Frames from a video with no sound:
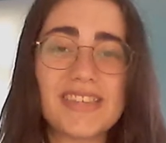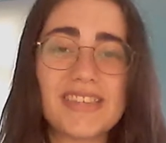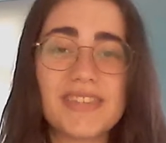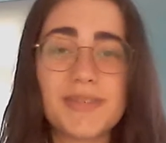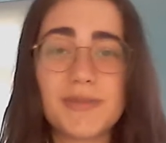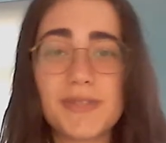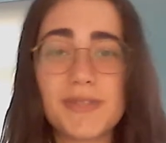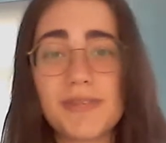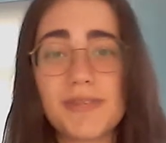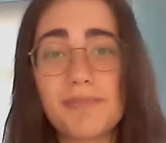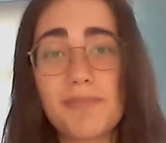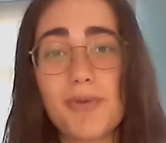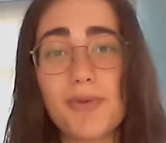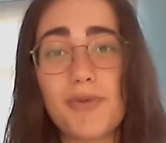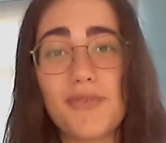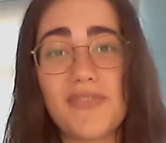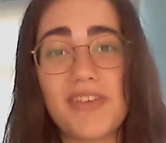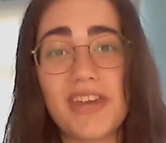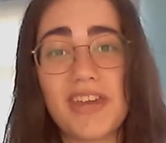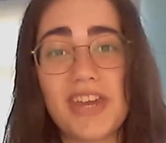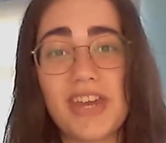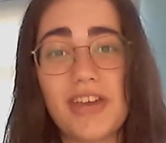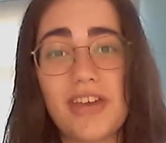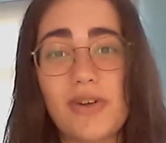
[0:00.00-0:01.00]
It's a simple
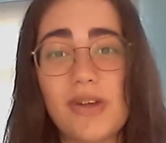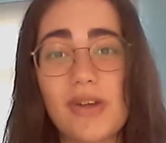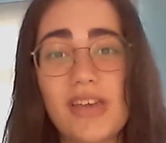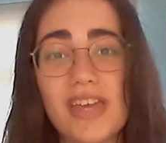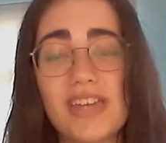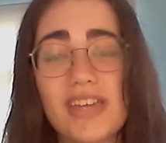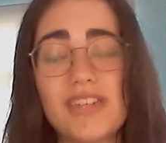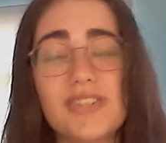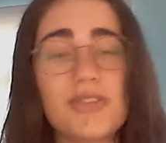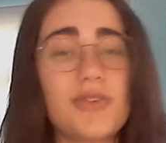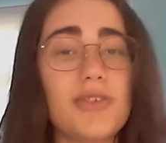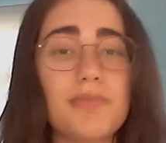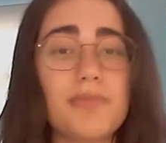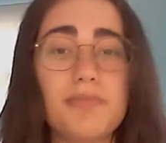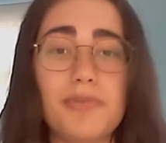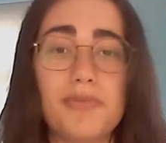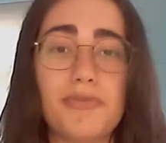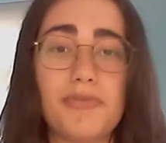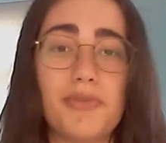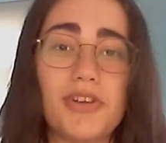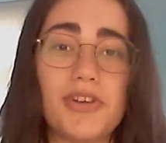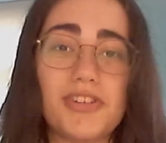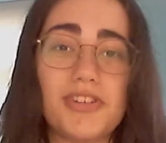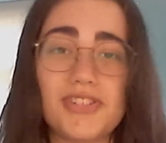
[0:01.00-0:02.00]
video. I can do them
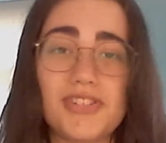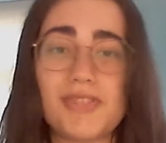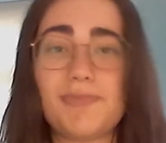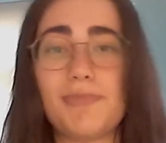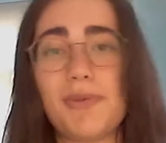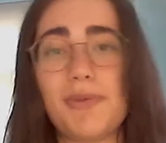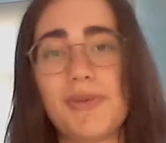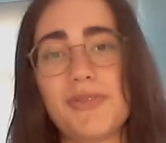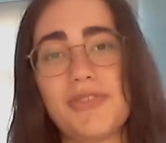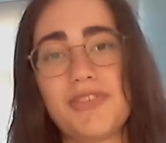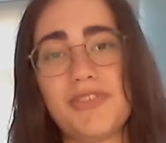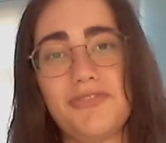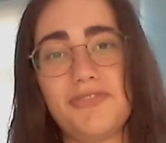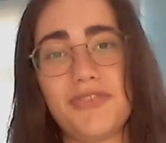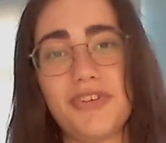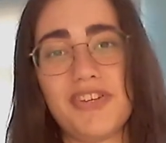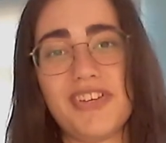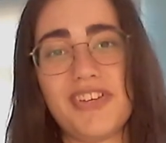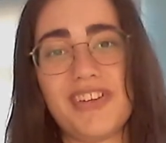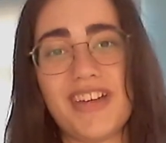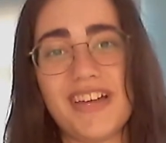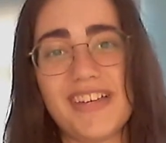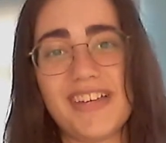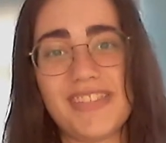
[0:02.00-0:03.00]
before and just post them for
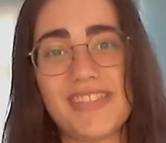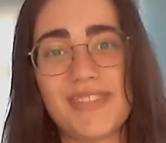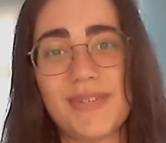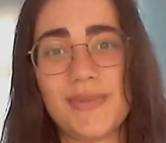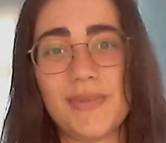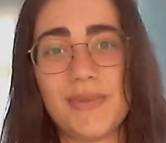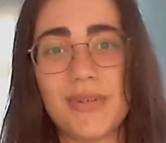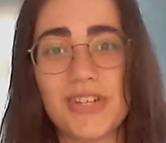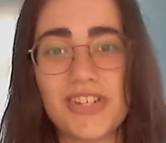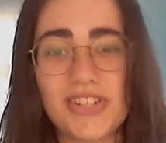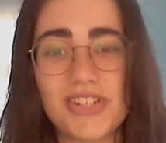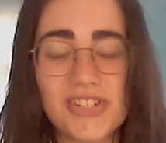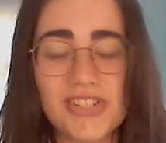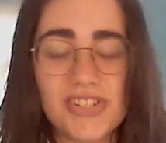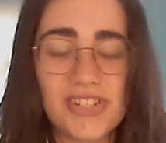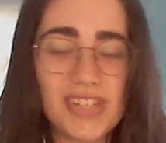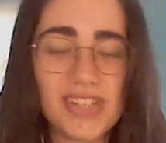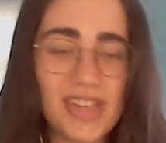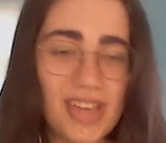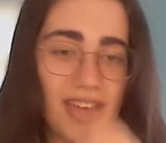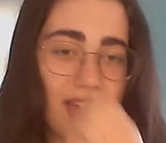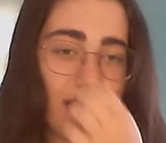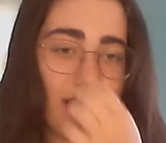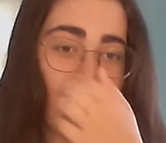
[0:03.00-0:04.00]
you guys to watch.
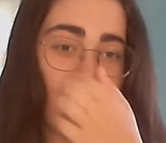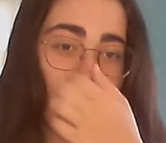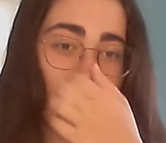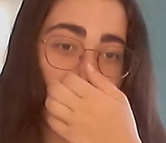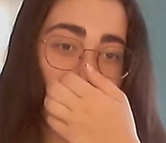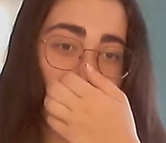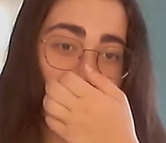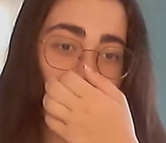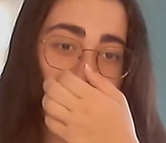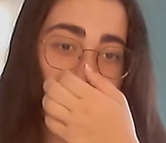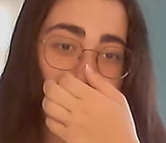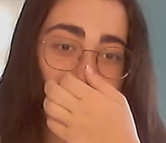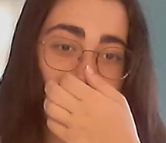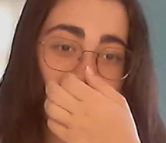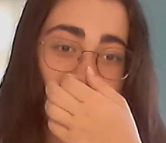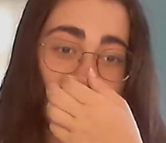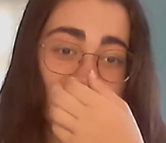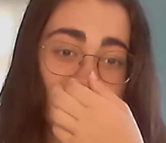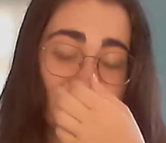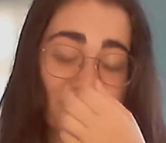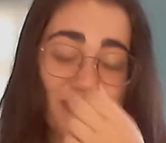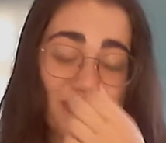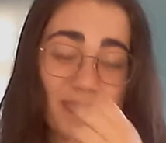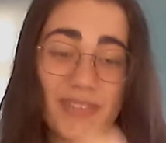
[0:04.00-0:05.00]

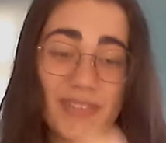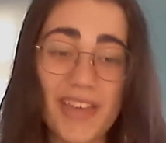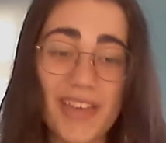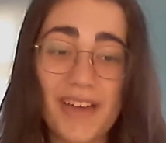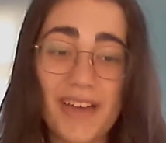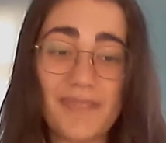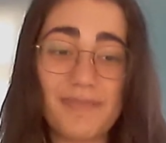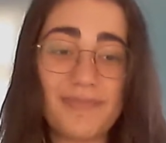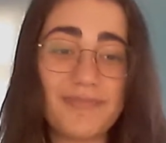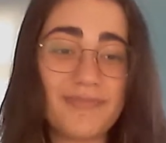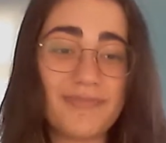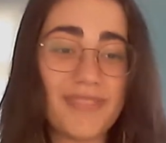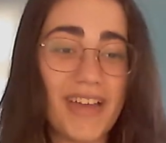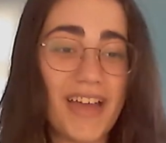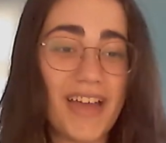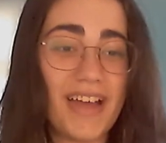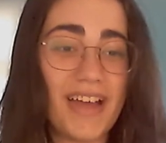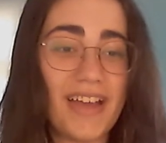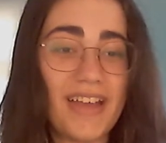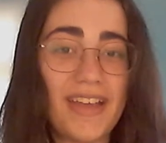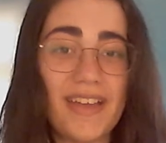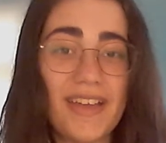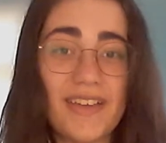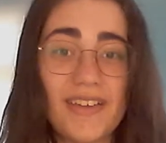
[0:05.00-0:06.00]
Yeah.
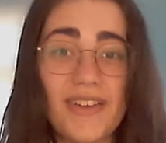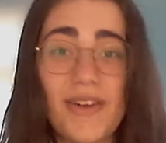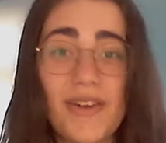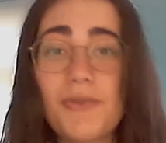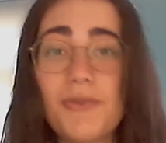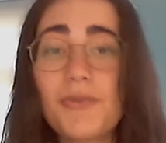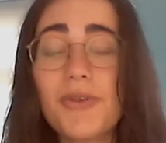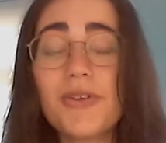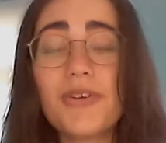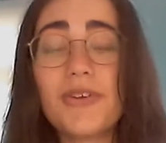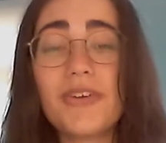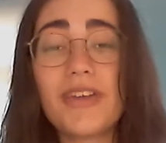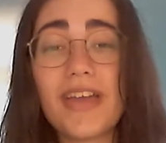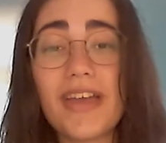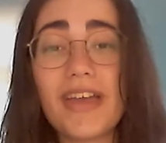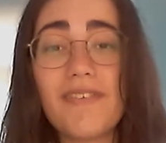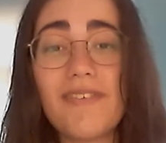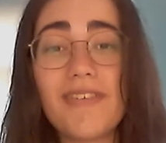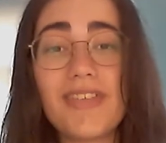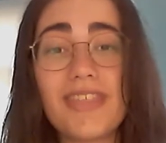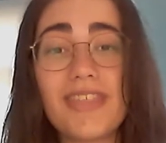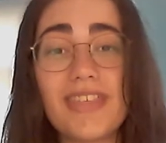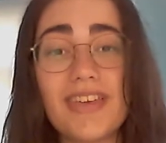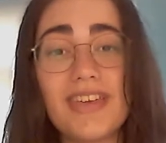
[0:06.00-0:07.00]
I hope you're okay
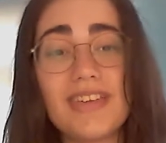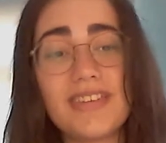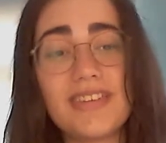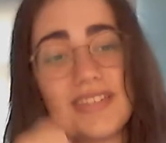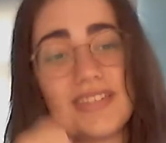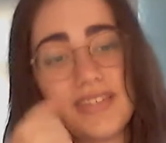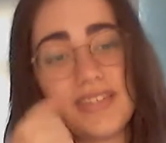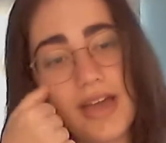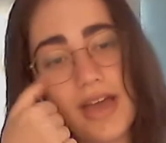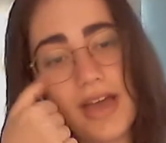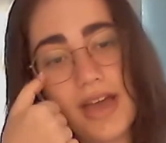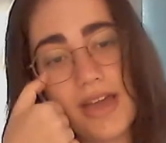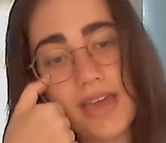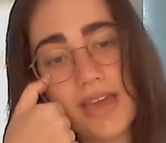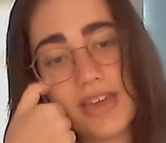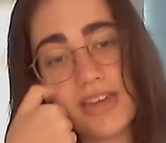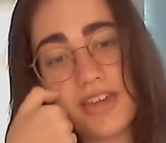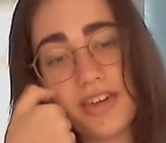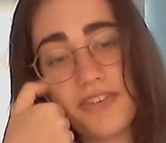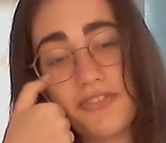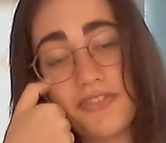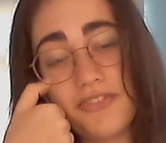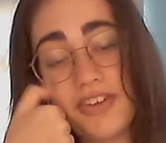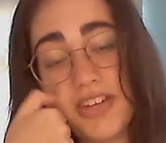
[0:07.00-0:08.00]
with it. I
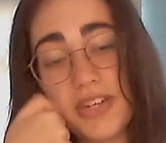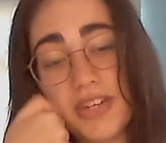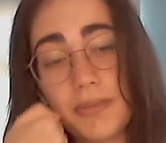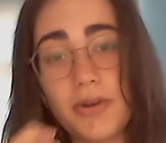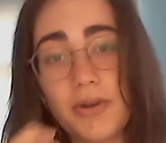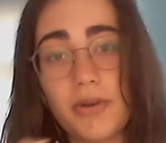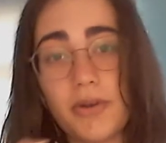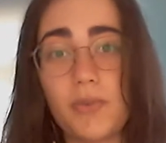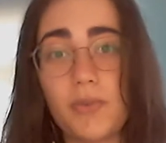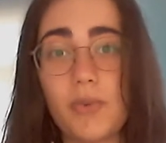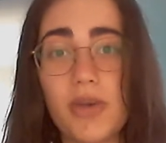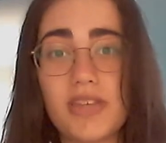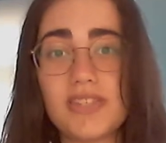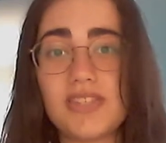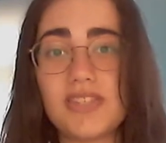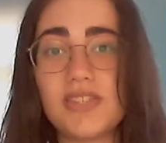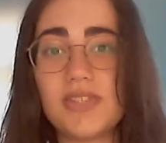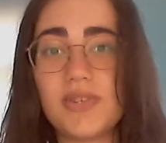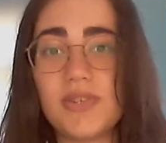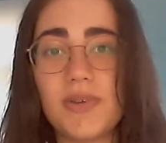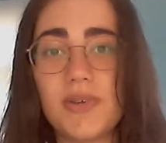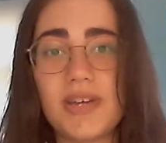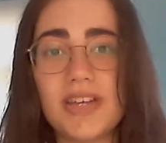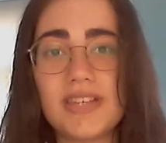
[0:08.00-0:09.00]
couldn't find a better way to
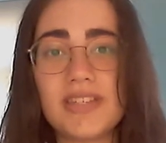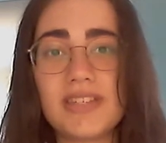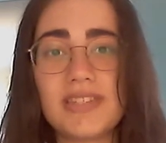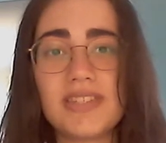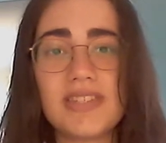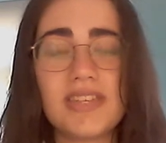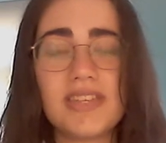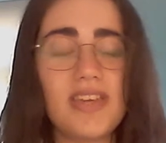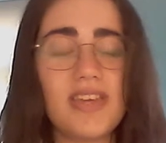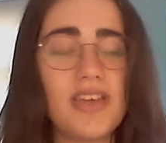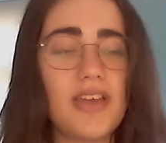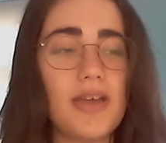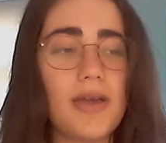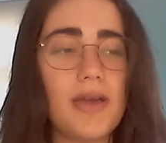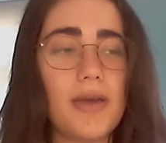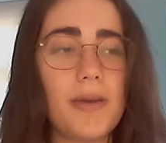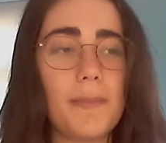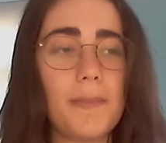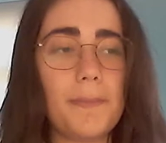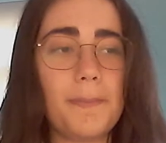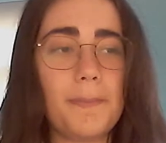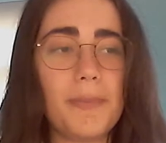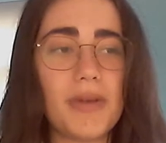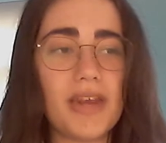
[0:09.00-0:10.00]
do it.
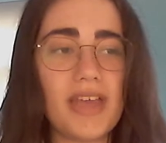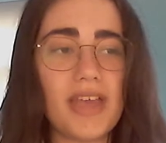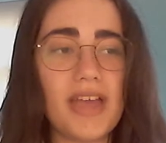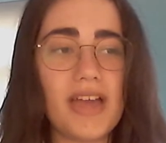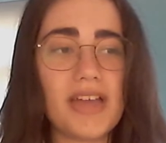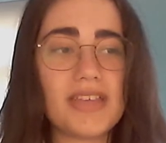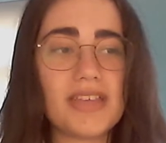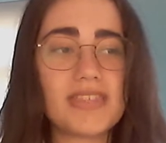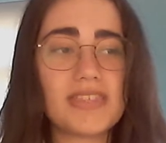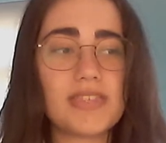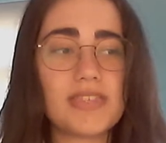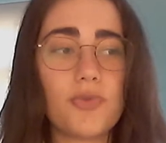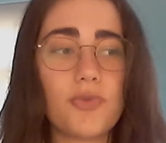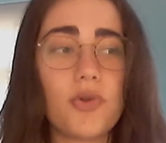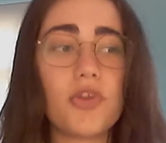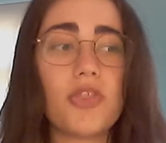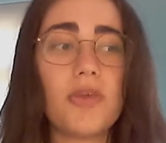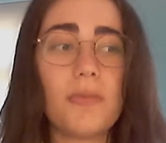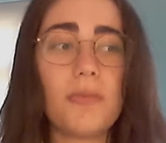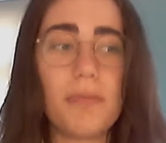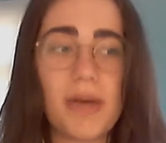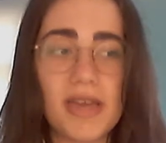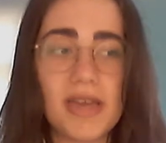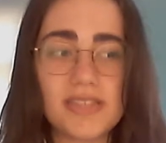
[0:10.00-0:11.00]
But yeah, it's for
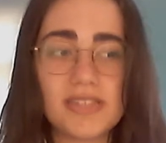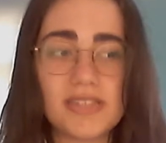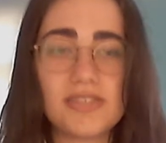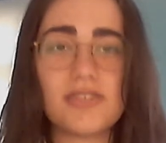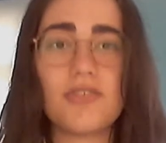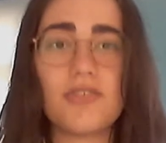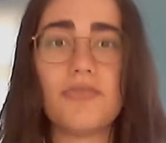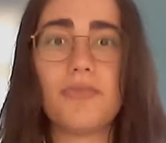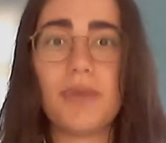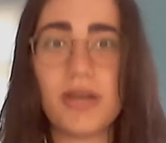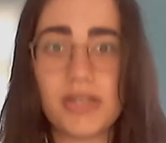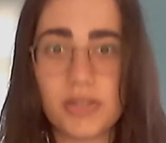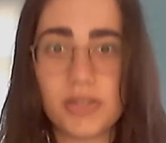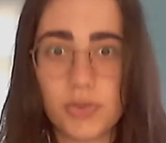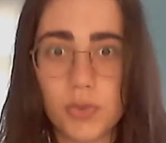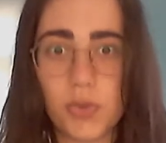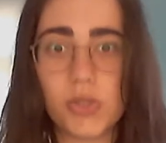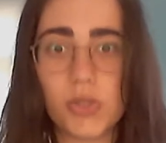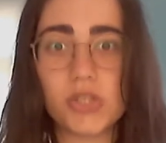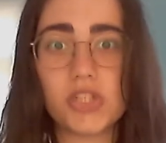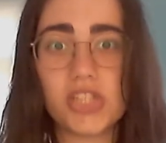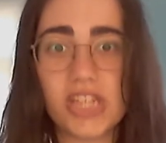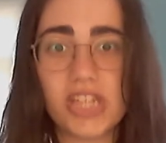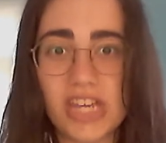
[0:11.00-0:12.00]
the best of my
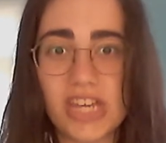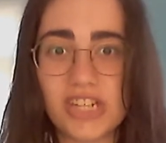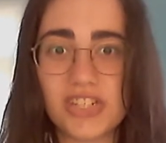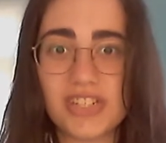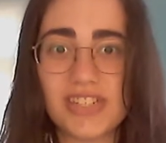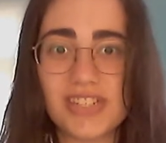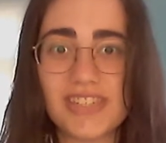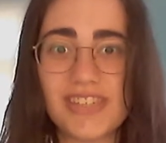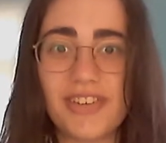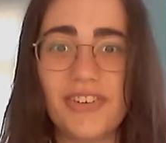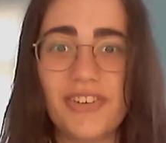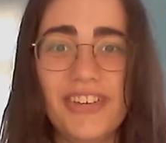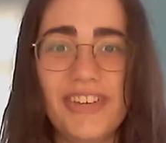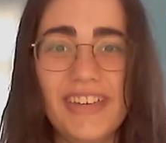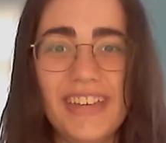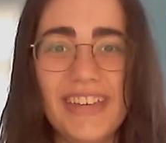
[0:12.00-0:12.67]
school education stuff.